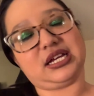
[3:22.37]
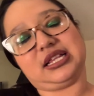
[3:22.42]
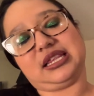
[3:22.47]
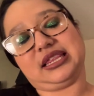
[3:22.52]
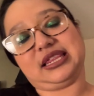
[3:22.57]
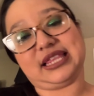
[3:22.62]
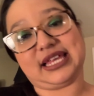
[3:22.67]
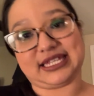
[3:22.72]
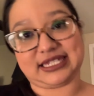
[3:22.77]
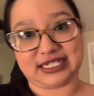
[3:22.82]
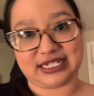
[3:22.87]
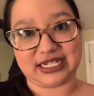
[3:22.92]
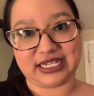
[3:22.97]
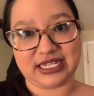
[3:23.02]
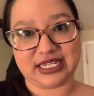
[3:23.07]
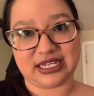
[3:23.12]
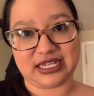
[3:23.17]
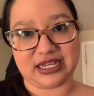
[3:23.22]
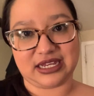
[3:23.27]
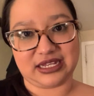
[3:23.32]

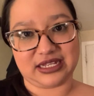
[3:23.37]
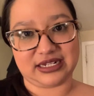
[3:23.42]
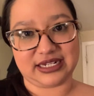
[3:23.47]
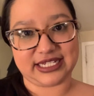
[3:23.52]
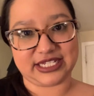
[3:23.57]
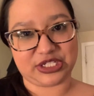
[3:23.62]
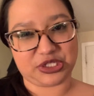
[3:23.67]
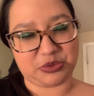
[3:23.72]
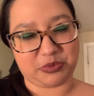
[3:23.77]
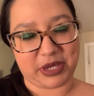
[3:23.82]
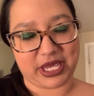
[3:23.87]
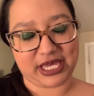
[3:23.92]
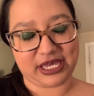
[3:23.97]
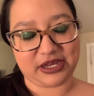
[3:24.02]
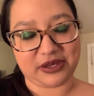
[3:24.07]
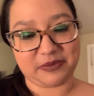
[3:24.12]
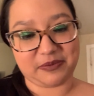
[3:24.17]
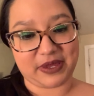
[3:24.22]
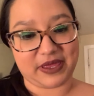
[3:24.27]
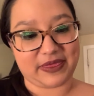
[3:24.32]
Leslie, Let's Do
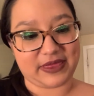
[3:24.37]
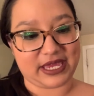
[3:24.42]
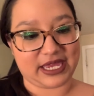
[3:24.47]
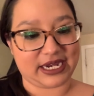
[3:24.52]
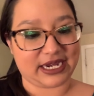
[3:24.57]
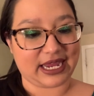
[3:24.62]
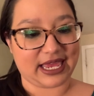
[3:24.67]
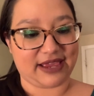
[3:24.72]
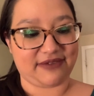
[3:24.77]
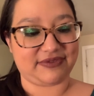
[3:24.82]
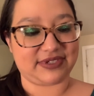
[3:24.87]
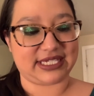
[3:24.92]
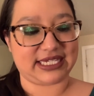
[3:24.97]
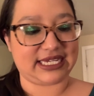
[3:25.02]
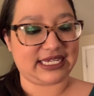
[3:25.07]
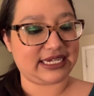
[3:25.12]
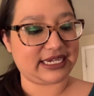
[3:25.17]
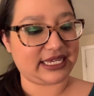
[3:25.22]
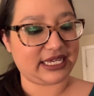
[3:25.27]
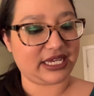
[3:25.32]
Makeup, and then I've
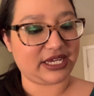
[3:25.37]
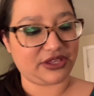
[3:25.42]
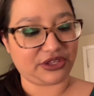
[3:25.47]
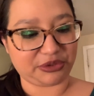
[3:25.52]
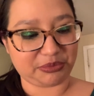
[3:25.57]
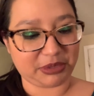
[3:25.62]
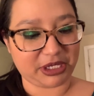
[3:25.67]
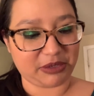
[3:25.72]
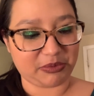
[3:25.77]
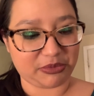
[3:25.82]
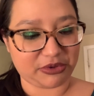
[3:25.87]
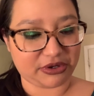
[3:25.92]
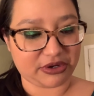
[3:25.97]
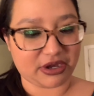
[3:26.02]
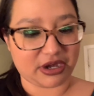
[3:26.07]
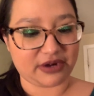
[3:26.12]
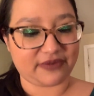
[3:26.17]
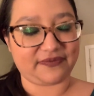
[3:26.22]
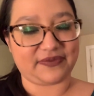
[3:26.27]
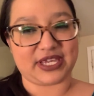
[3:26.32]
seen like other people
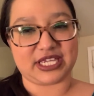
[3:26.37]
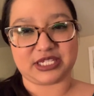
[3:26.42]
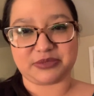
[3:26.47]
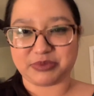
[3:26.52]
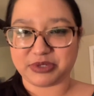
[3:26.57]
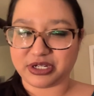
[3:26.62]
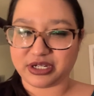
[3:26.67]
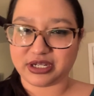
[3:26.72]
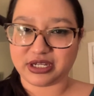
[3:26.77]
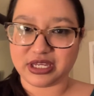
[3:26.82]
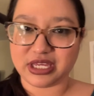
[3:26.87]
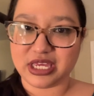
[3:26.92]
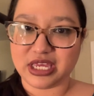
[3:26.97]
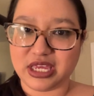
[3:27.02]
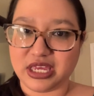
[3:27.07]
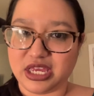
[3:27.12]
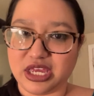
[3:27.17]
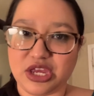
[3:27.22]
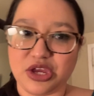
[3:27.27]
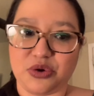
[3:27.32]
on Facebook
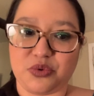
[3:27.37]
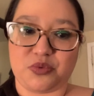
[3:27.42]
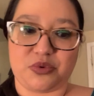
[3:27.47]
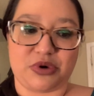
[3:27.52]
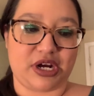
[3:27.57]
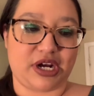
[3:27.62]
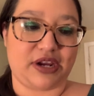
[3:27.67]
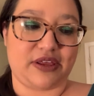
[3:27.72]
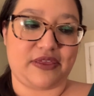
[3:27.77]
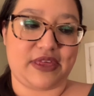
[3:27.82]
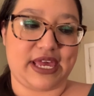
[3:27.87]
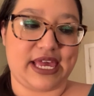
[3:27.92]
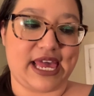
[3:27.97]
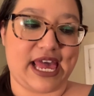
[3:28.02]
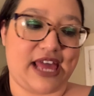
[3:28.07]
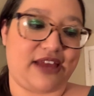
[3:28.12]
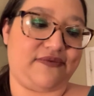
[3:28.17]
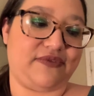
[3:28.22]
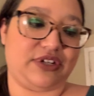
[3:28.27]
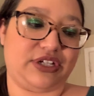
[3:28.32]
where they
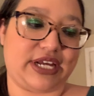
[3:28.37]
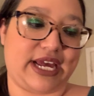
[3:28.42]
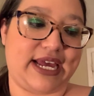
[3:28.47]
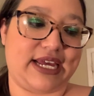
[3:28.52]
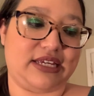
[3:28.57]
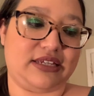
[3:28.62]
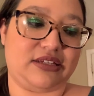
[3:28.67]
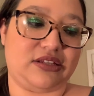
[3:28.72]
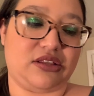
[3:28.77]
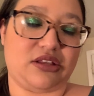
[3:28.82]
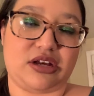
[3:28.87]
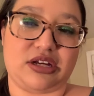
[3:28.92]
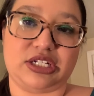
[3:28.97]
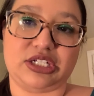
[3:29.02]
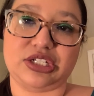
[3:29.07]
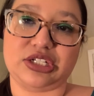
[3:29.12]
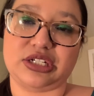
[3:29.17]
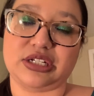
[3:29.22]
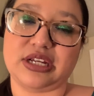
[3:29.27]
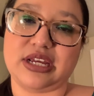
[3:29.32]
advertise
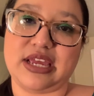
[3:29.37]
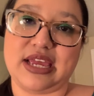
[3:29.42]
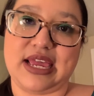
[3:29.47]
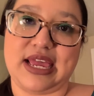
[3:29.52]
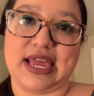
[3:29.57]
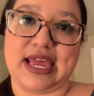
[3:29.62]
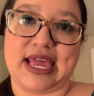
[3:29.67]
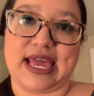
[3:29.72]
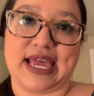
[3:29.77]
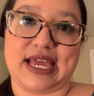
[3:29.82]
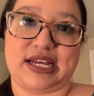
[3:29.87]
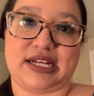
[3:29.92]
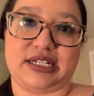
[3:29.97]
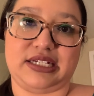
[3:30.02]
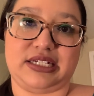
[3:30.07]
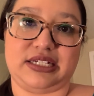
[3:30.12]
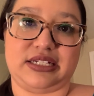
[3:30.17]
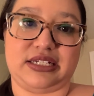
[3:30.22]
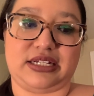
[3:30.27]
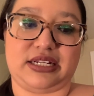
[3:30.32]
launch
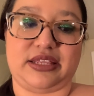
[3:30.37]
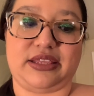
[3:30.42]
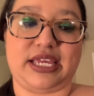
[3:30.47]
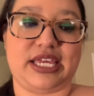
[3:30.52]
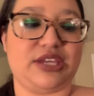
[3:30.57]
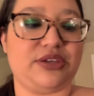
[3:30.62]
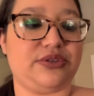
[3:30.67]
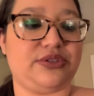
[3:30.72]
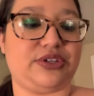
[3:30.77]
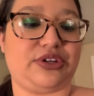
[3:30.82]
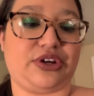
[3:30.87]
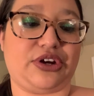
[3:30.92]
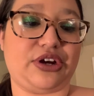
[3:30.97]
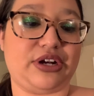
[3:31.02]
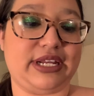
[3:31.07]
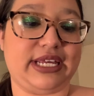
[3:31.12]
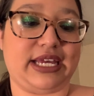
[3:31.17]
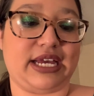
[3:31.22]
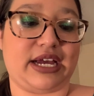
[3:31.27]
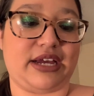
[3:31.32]
and they use the
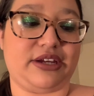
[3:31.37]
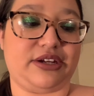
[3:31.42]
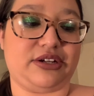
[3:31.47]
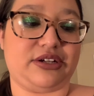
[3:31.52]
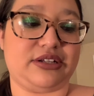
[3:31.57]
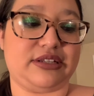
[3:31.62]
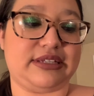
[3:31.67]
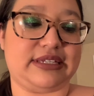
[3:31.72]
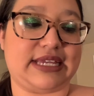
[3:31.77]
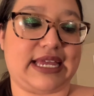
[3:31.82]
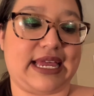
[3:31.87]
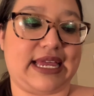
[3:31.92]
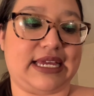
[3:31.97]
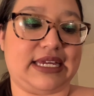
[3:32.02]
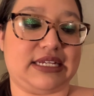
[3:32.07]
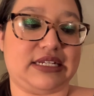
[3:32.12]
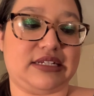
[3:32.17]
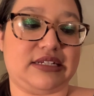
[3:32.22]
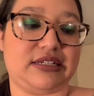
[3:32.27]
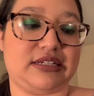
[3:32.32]
curling irons
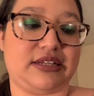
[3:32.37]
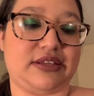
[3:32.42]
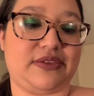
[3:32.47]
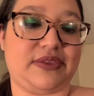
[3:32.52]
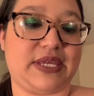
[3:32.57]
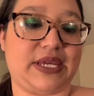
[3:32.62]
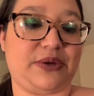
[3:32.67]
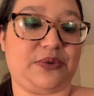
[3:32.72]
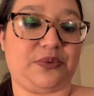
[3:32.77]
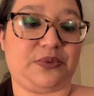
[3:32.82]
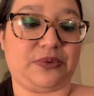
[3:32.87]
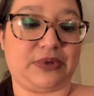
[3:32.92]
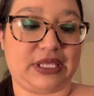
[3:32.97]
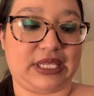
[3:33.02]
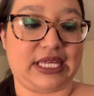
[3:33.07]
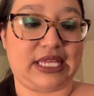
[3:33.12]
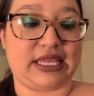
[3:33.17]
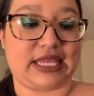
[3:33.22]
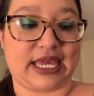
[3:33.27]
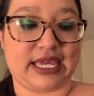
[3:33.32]
and they
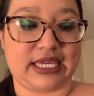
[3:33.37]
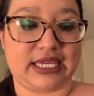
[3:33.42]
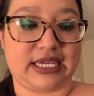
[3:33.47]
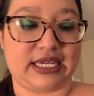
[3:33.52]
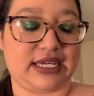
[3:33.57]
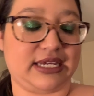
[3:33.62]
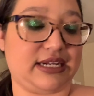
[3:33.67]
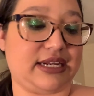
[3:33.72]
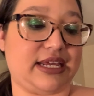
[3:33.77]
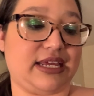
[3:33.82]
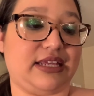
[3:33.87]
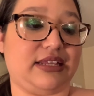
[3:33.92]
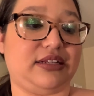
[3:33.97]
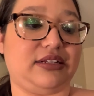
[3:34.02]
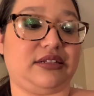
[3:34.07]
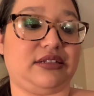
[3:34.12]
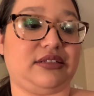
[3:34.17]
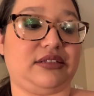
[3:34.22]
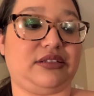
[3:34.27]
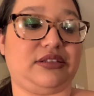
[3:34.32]
really like it
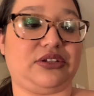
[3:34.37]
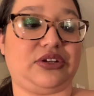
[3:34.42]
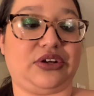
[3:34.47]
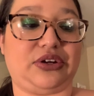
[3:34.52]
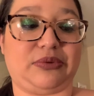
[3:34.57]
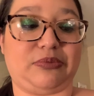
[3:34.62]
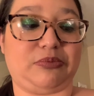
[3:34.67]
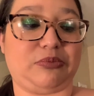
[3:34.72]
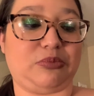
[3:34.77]
and their